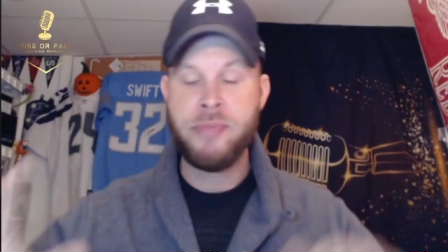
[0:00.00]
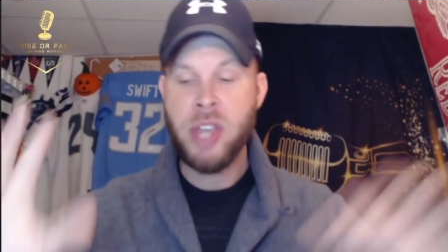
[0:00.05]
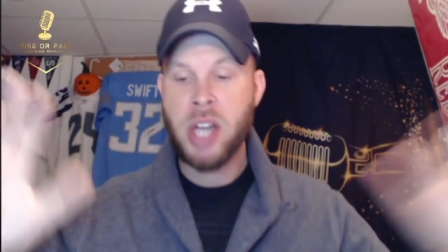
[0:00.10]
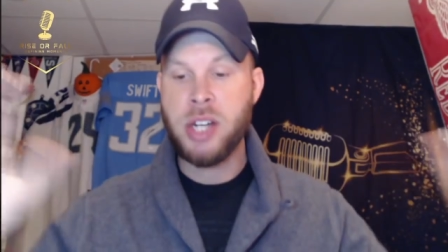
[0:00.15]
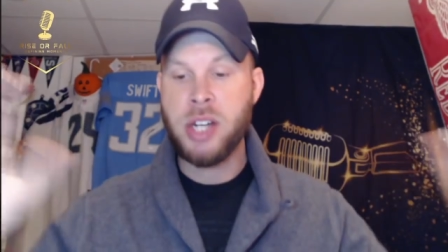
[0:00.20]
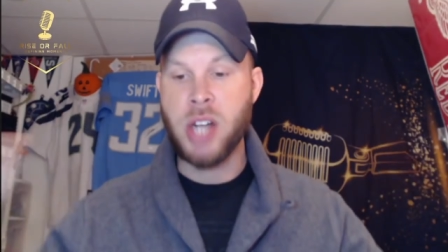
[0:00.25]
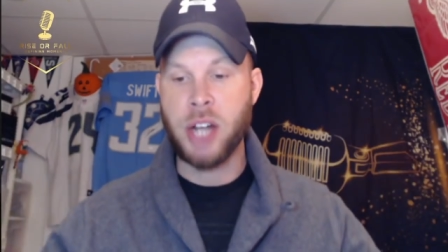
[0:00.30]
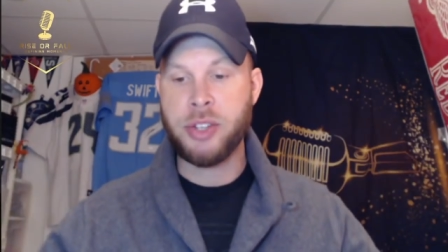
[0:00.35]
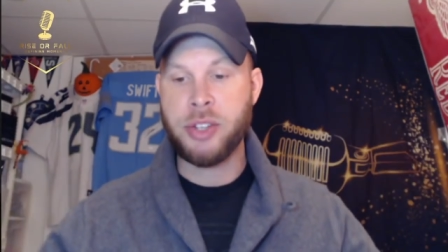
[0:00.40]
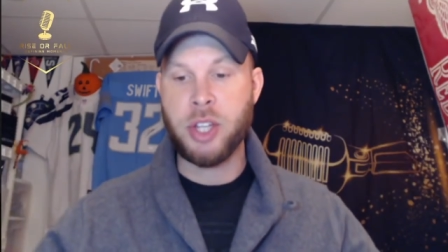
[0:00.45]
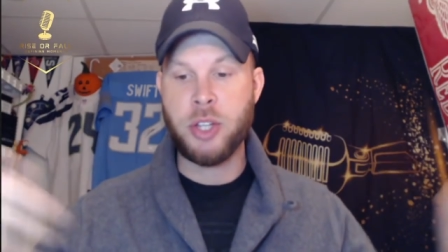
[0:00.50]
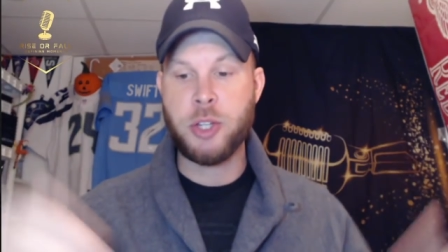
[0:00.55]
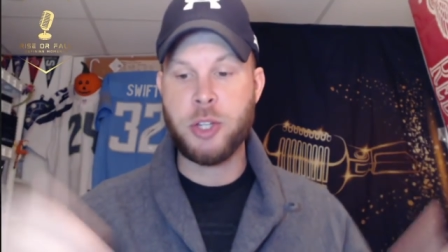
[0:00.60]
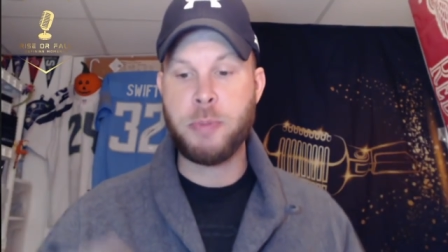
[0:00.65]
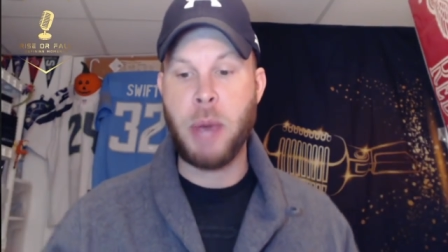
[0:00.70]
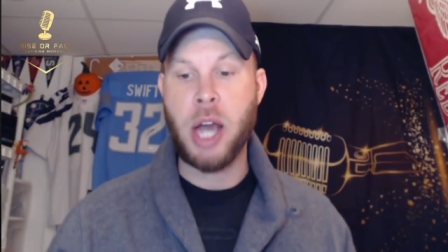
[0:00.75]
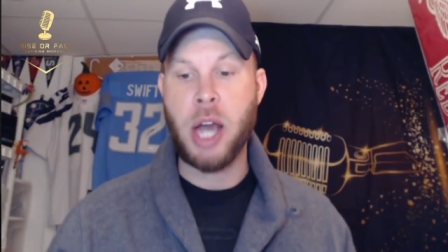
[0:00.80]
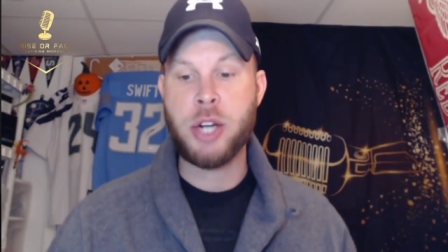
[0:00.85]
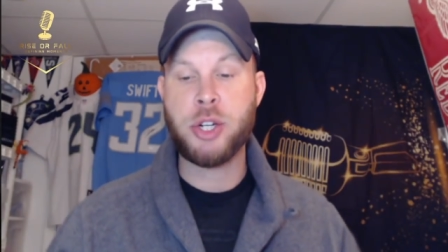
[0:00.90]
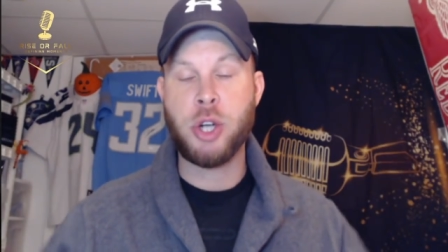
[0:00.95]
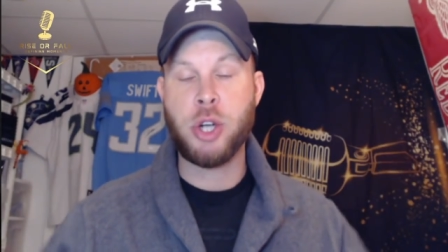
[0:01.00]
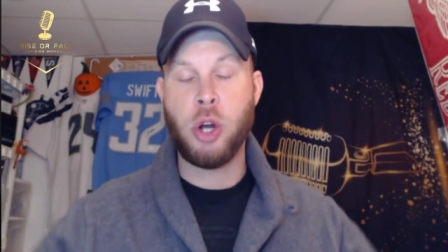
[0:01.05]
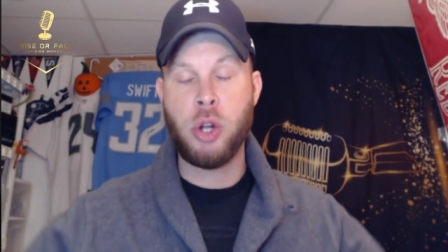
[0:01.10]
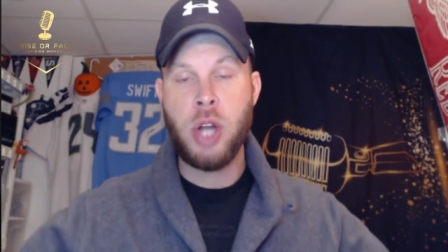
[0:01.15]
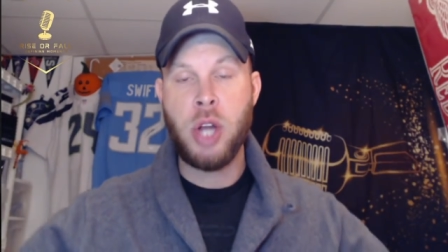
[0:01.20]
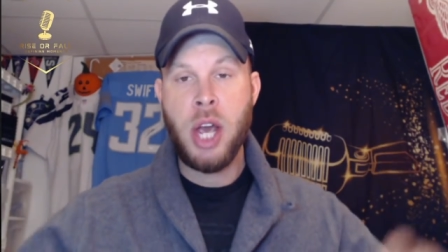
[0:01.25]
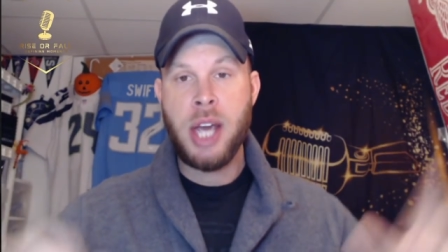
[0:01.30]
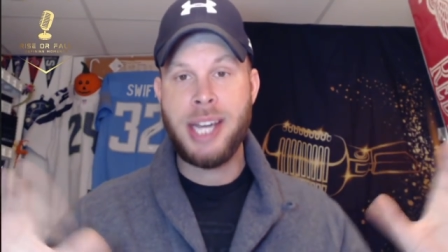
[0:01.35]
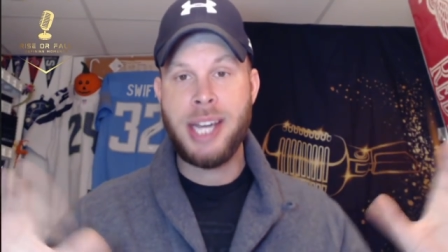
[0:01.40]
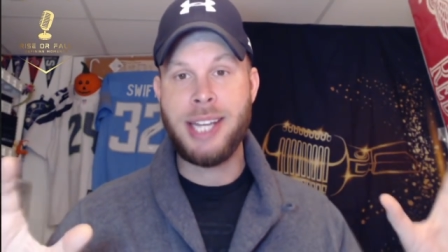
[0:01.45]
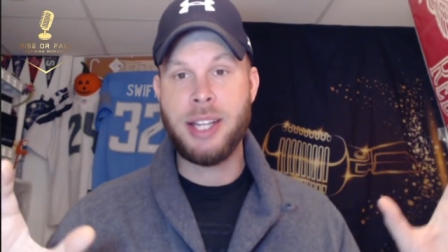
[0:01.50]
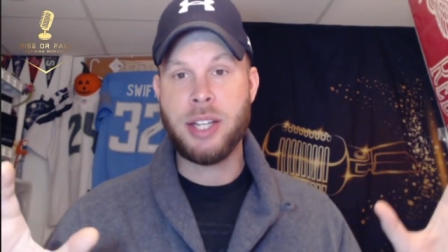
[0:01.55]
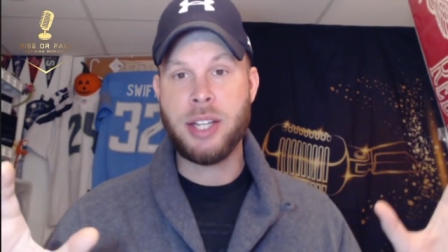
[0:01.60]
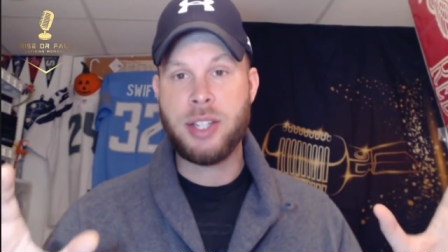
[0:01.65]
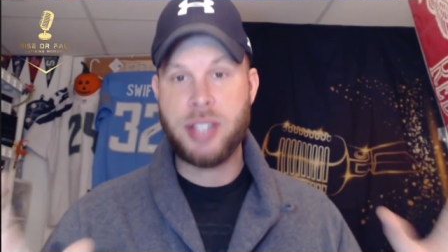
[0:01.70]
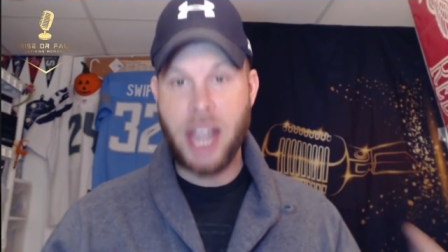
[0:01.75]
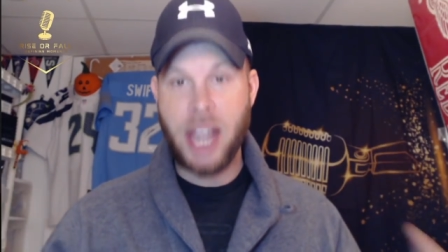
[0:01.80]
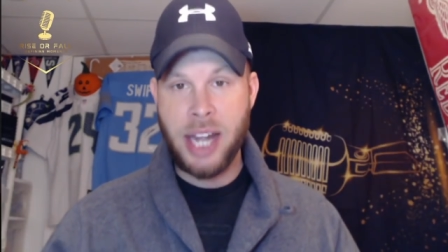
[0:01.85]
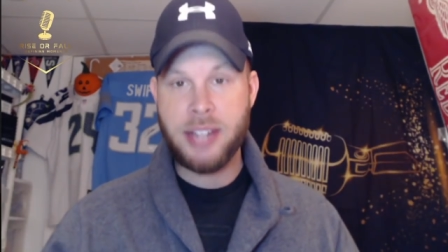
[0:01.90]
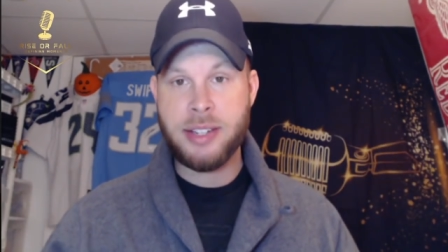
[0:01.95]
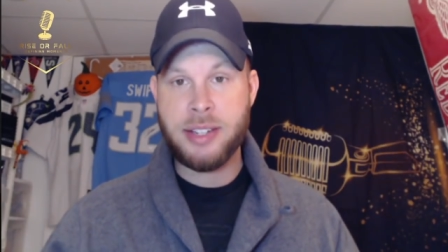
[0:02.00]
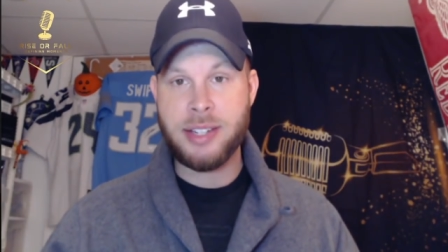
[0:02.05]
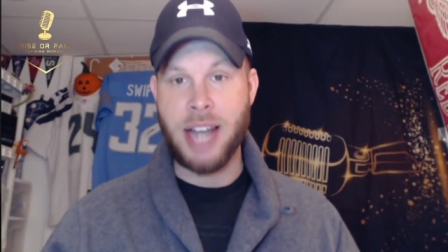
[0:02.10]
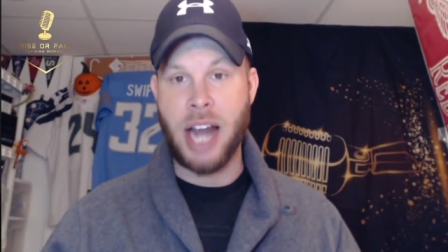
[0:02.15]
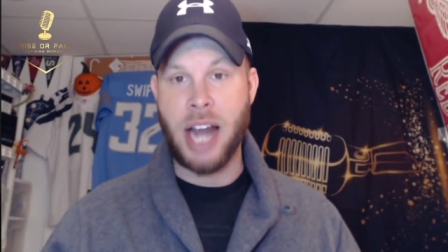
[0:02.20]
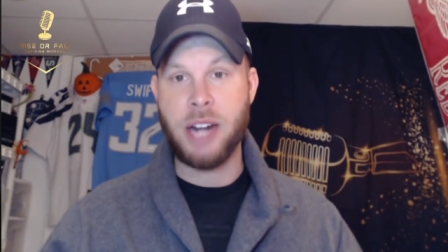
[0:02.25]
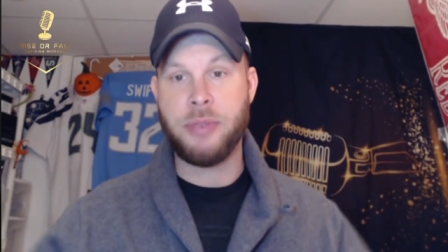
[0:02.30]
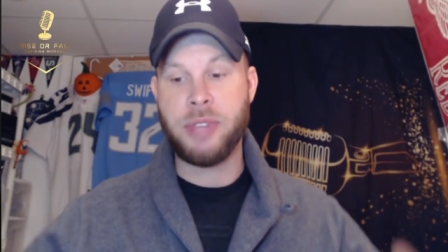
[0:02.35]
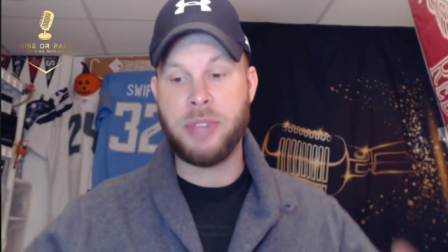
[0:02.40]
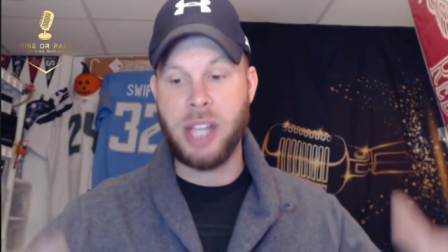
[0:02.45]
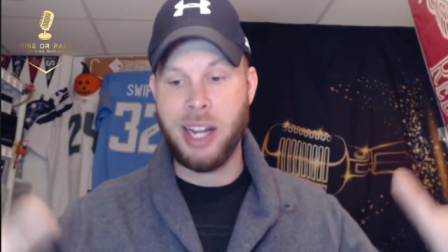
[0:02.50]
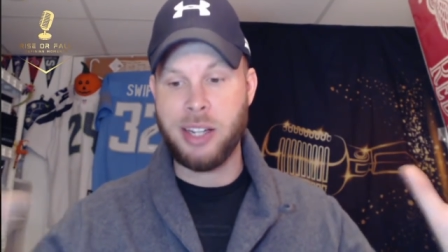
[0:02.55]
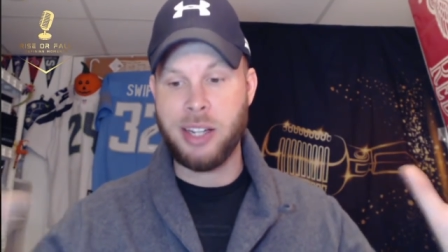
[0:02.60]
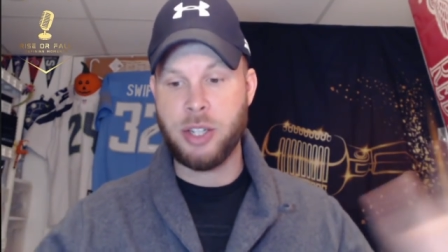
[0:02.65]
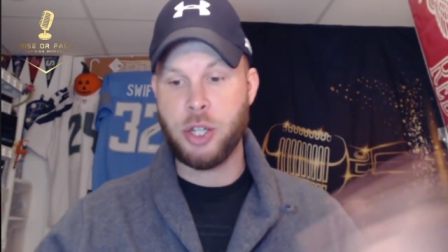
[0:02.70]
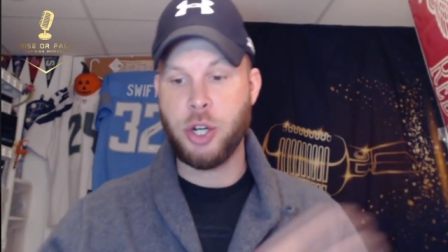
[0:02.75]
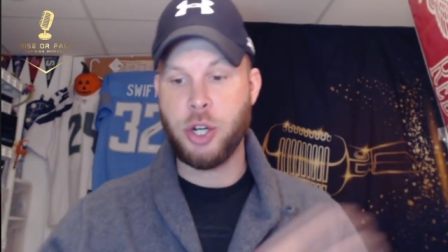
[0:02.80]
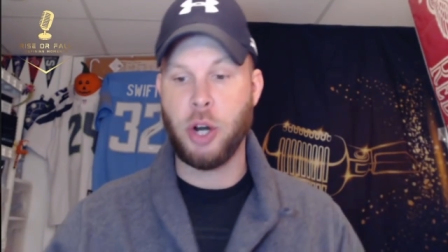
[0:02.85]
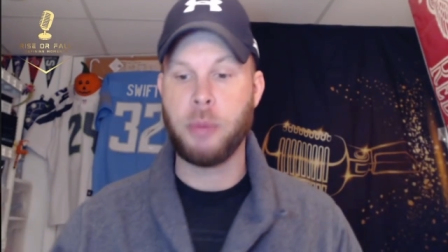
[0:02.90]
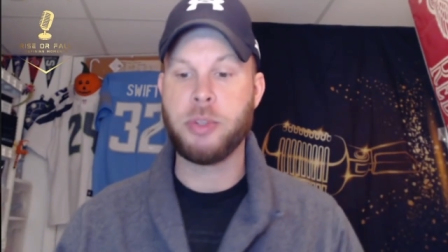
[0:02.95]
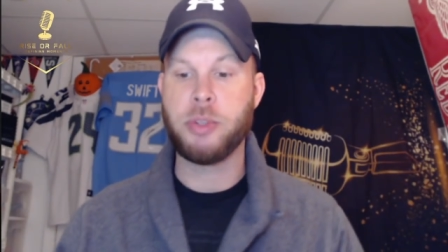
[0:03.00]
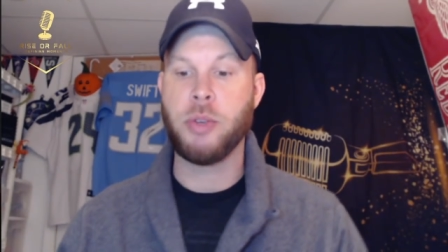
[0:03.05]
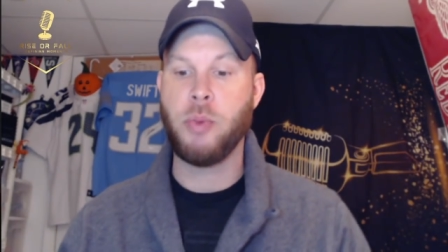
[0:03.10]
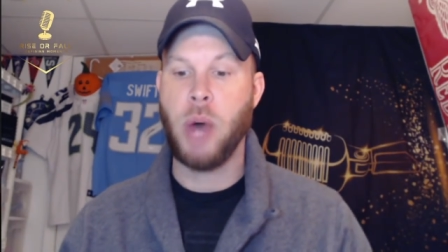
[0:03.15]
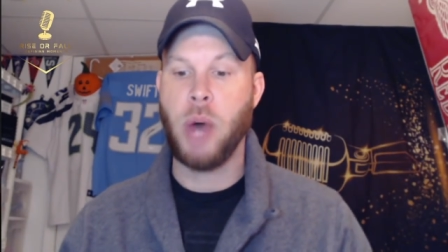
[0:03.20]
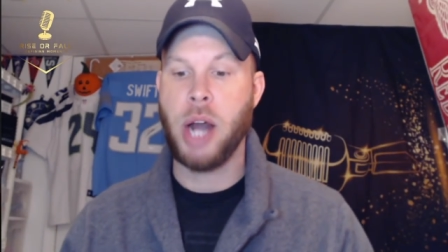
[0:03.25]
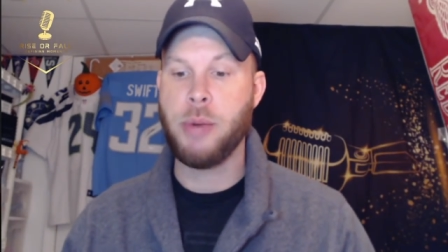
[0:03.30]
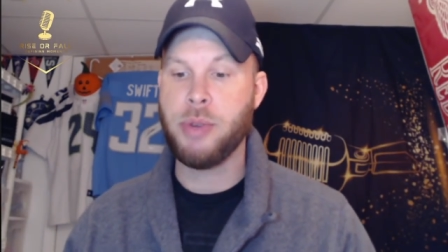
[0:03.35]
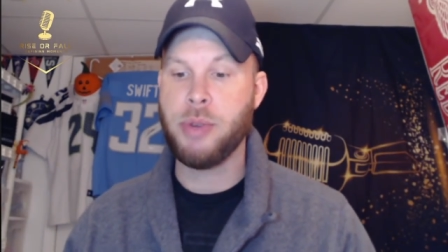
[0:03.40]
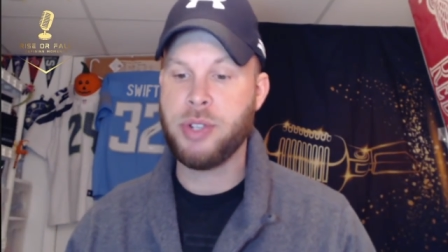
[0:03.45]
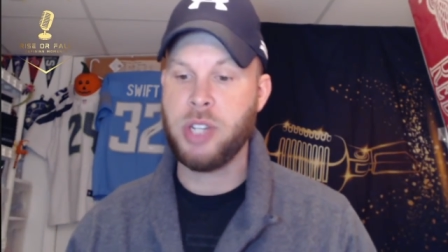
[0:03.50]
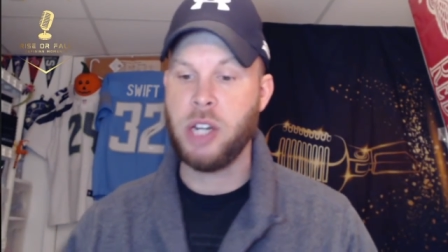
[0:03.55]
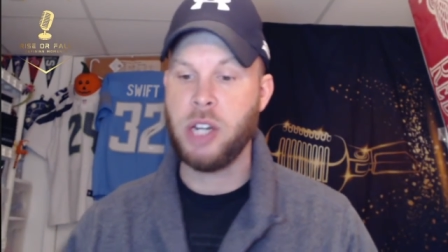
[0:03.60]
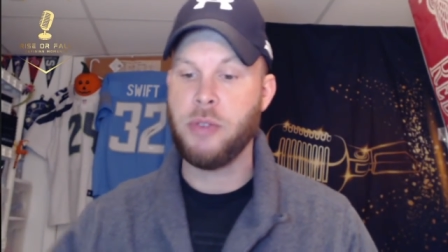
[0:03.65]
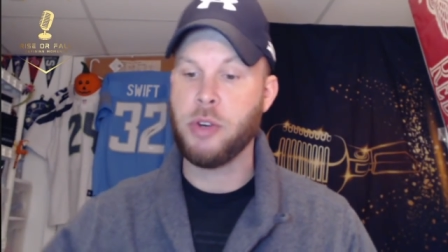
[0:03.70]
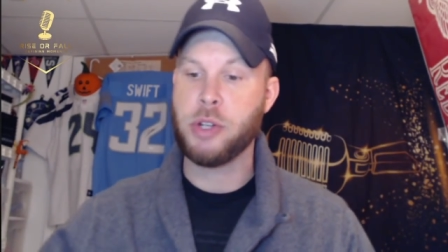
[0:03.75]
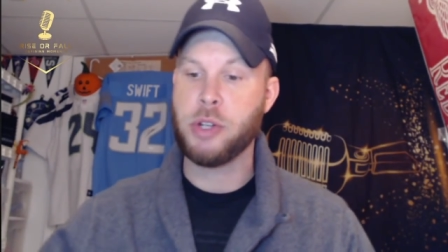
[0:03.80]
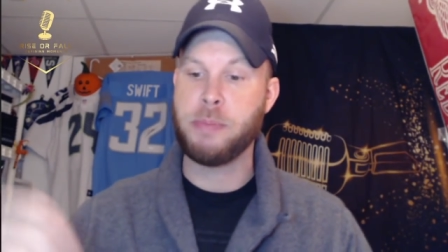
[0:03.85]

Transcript: Nothing special. In the Saints side of things, in terms of wide receivers,